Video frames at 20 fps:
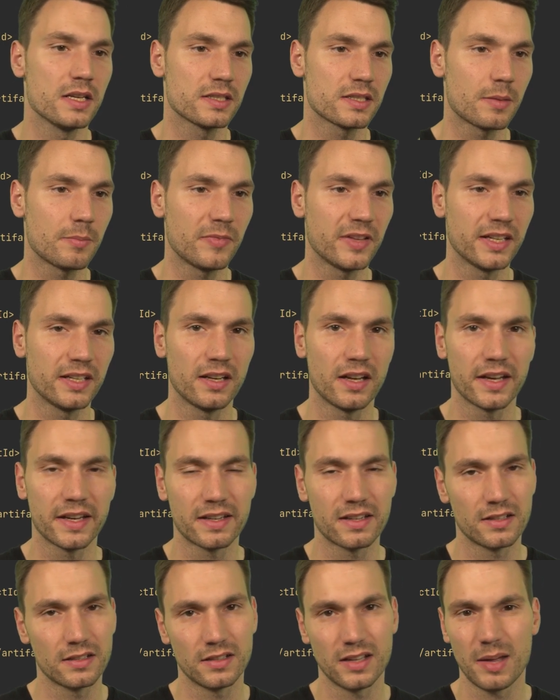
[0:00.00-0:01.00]
something
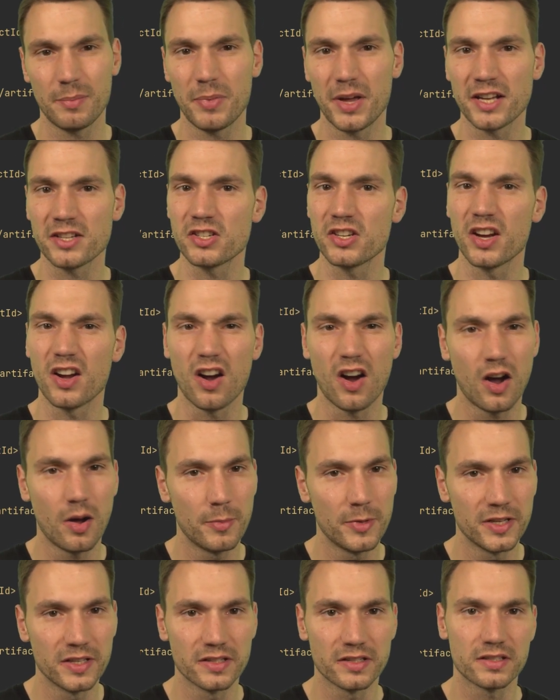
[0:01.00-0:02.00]
like Apache
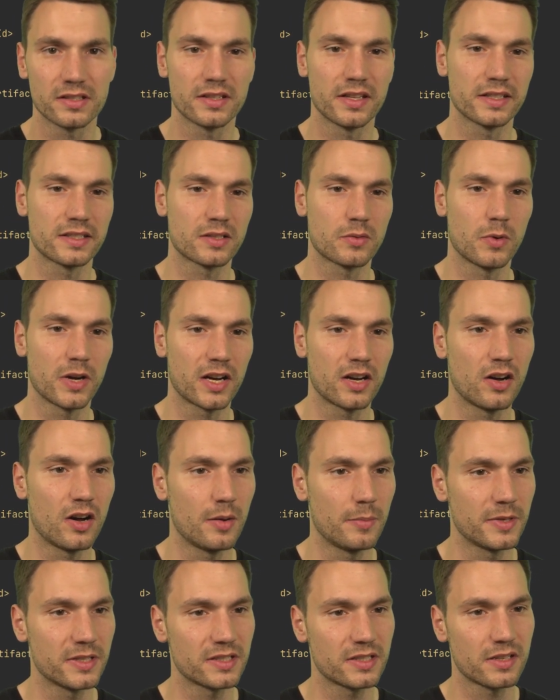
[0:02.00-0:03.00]
Commons, that's quite
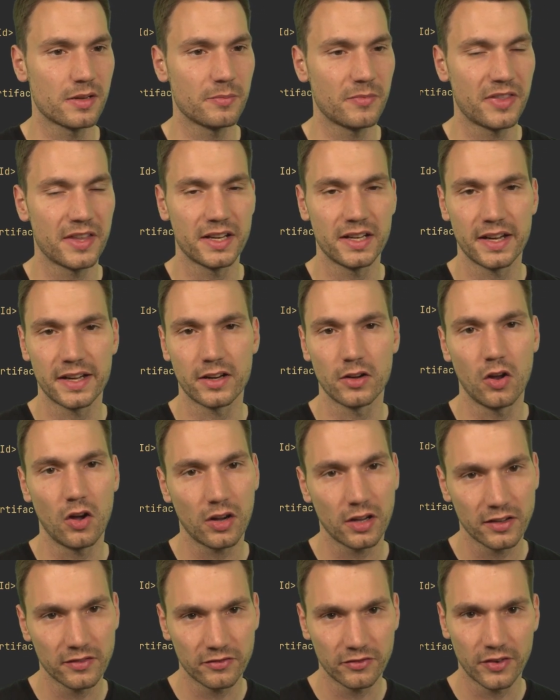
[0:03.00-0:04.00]
common, something like
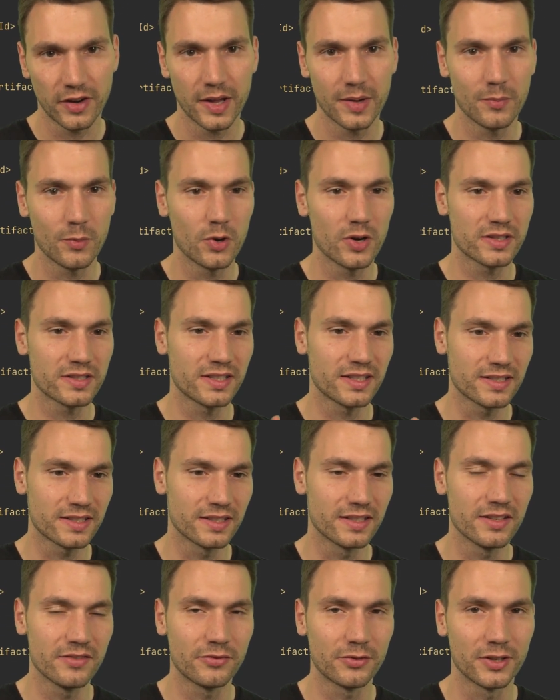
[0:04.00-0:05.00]
logging frameworks, that's
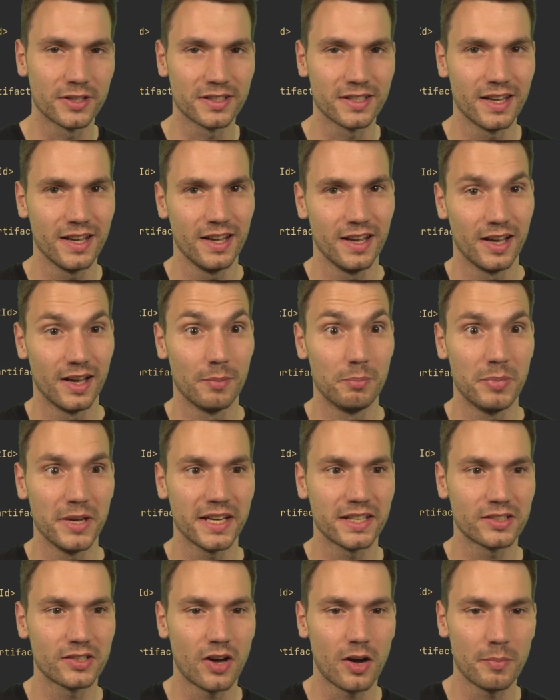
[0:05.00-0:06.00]
a
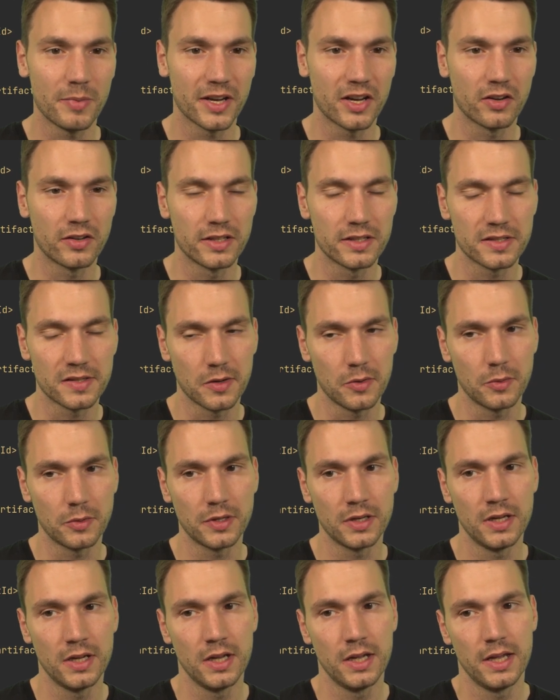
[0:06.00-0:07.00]
big topic on its
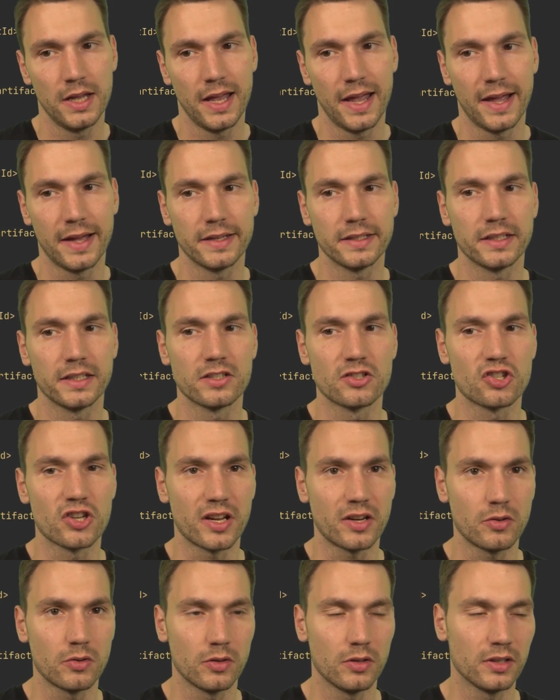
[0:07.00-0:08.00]
own. And in
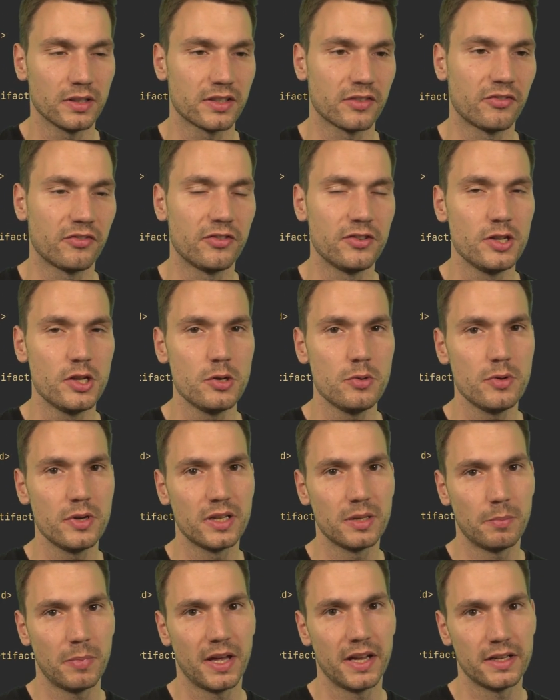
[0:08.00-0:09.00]
general, the fewer
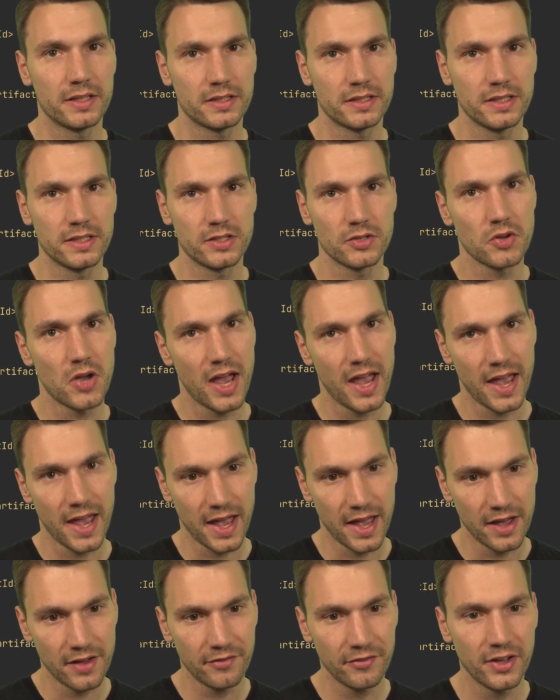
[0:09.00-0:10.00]
dependencies you
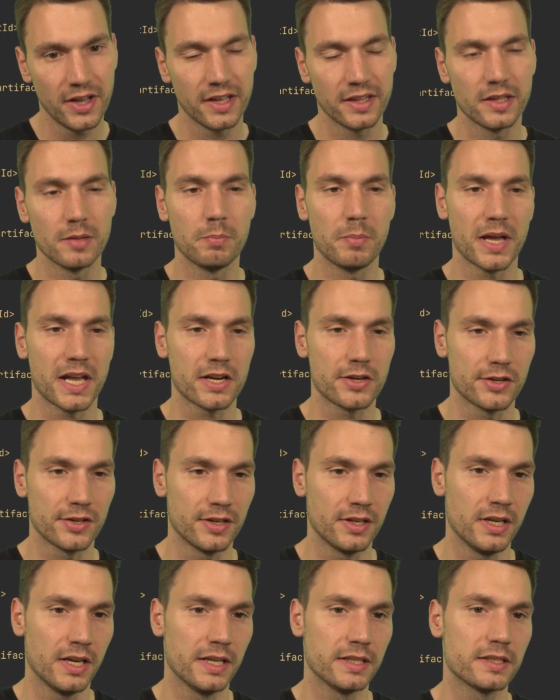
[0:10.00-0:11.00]
have, the
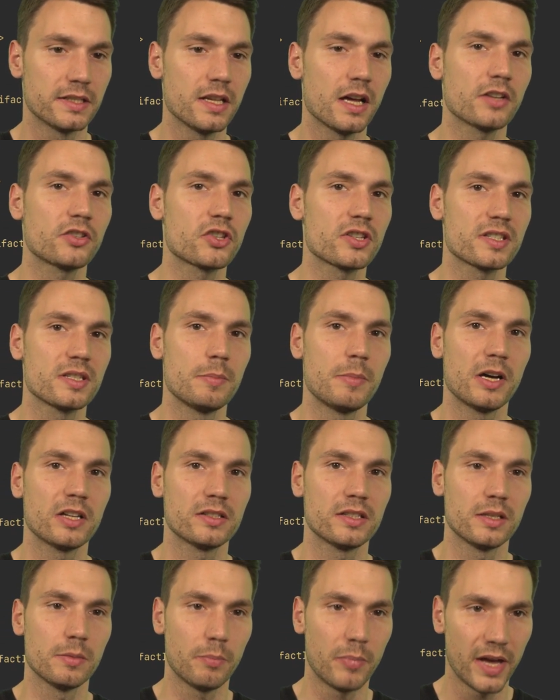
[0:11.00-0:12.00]
better. It's not just
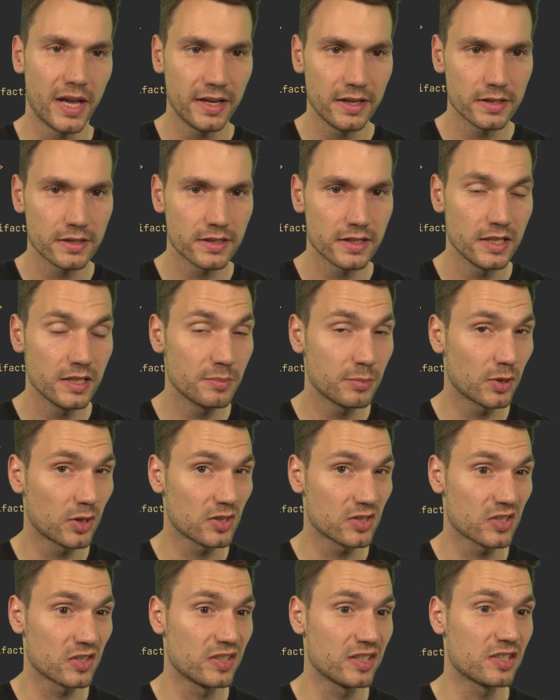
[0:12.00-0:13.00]
about the dependencies, but
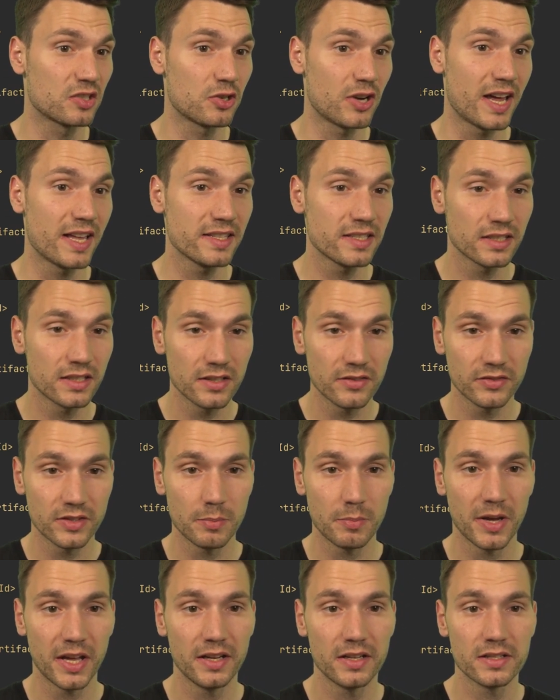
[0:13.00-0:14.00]
also the transitive
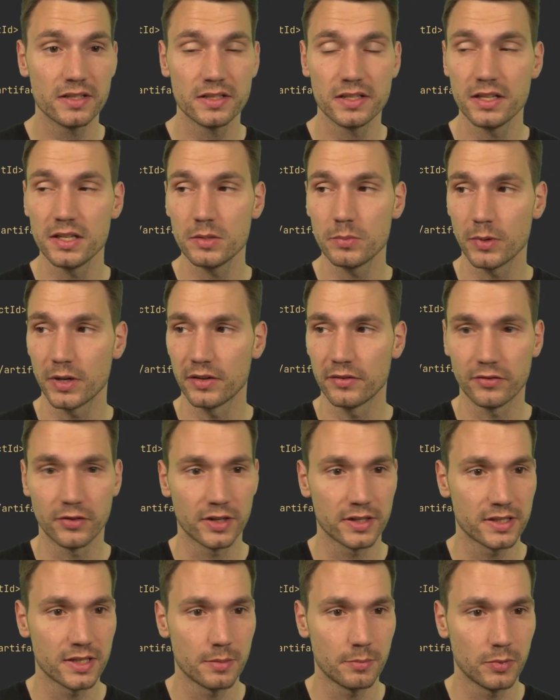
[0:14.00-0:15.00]
dependencies. We can,
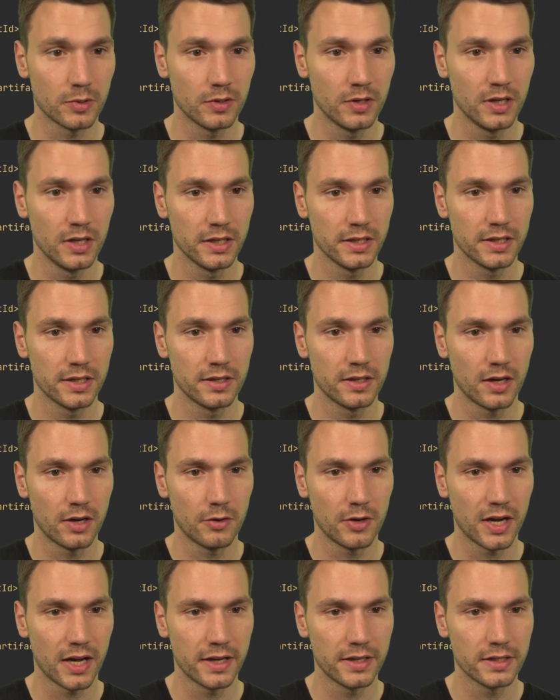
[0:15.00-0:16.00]
for example, here in
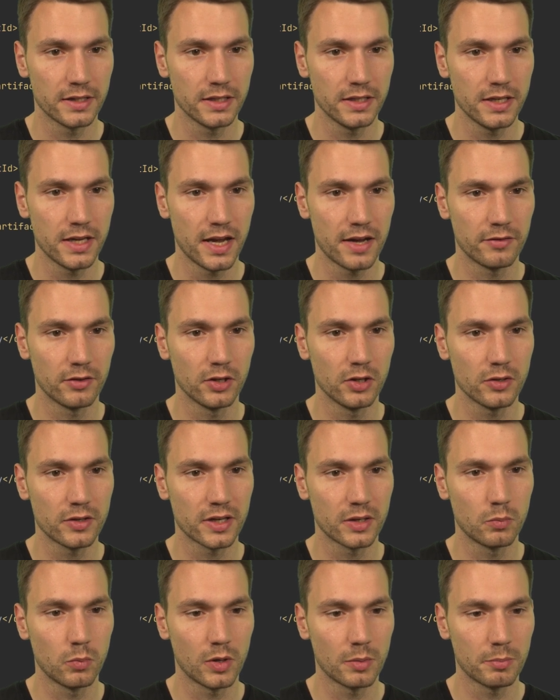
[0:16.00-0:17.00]
our IDE, have a
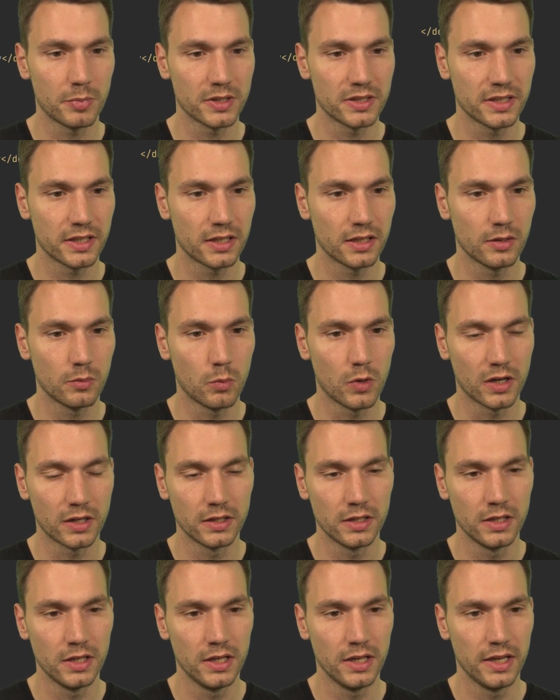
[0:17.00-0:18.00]
look at one particular
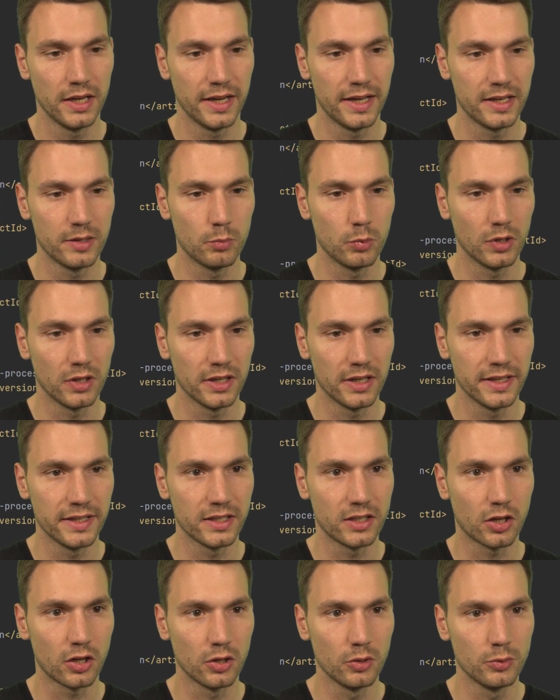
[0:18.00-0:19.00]
one, and it will
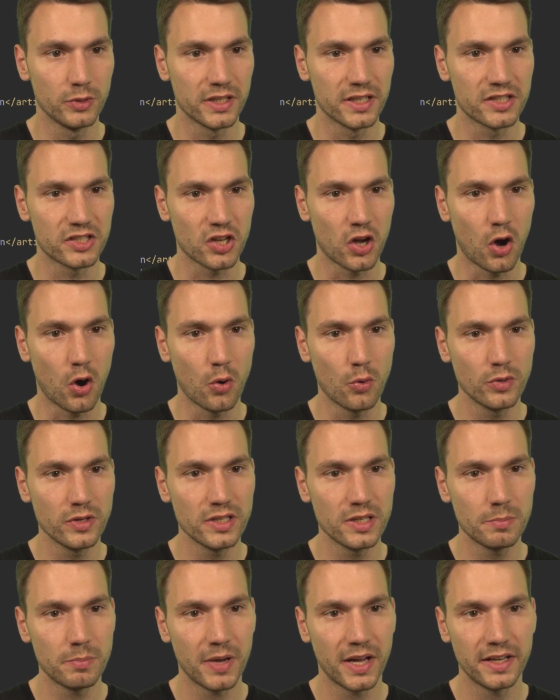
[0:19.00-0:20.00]
include its own
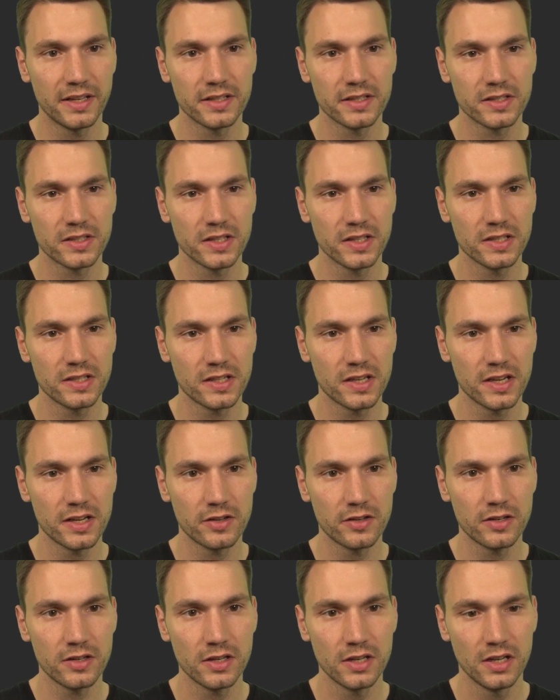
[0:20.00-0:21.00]
dependencies
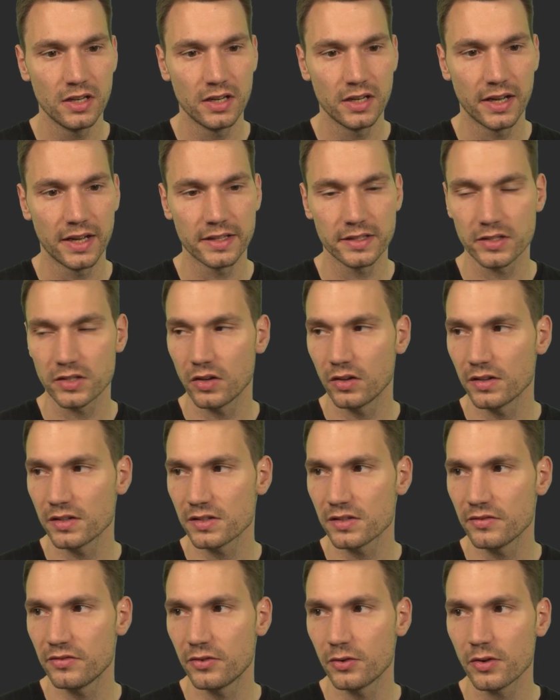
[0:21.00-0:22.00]
here, and so on and
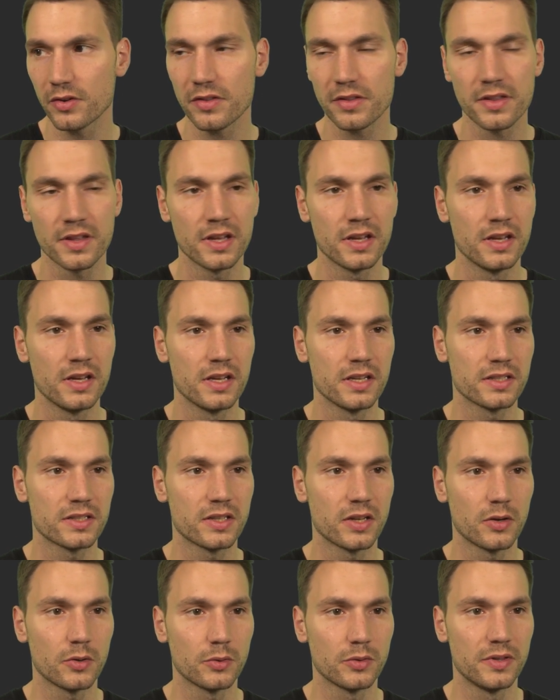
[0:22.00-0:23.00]
so forth.
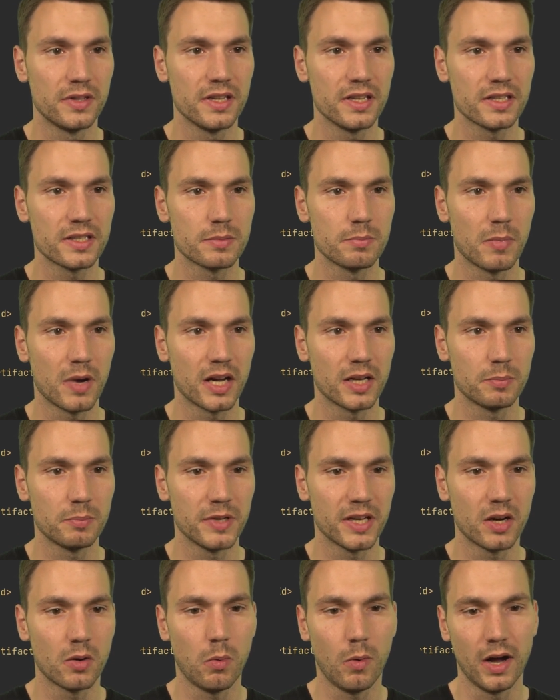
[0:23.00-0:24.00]
So this might
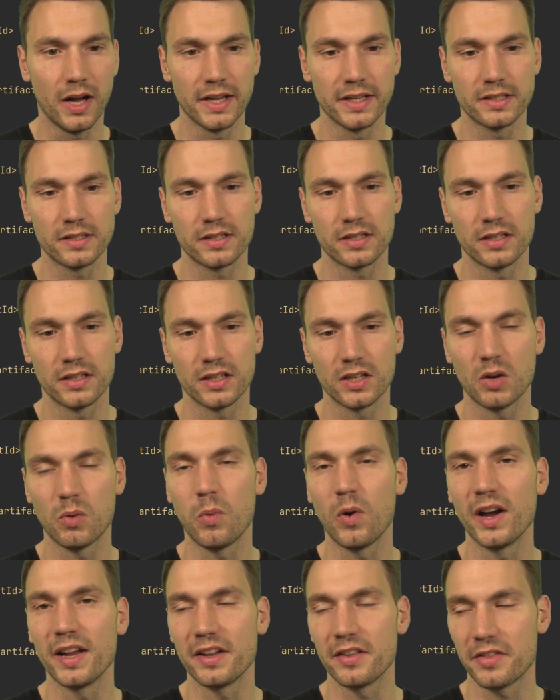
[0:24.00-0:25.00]
be quite
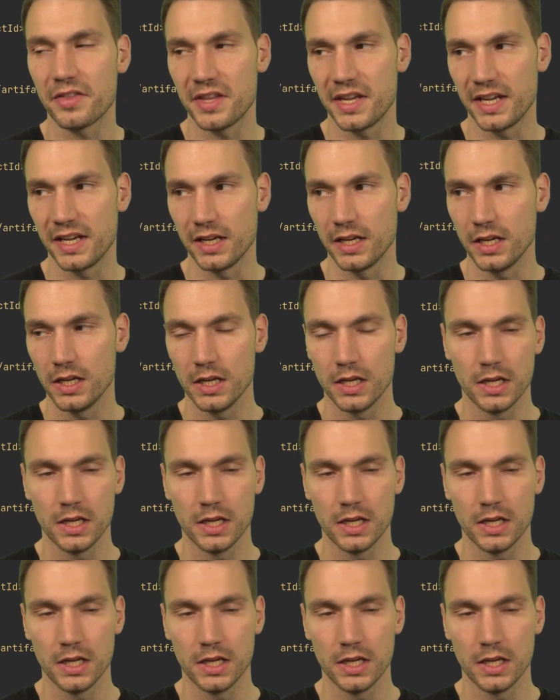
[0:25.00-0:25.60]
a thing.